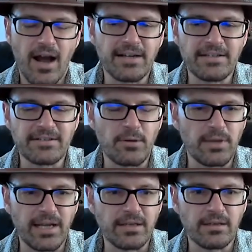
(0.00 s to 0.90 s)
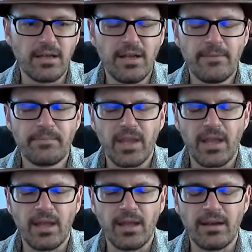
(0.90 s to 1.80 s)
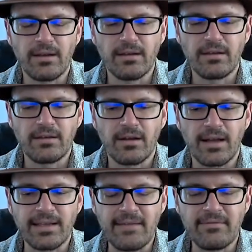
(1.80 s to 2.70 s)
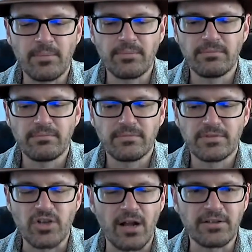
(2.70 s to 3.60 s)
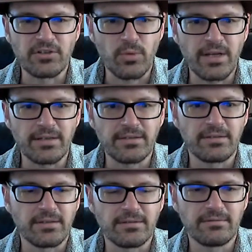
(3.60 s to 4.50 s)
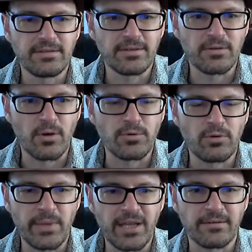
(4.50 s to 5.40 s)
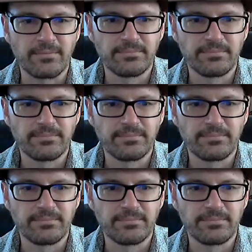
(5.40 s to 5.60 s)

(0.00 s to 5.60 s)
I just don't like it. And, I gave up childish ways to, grow into a man.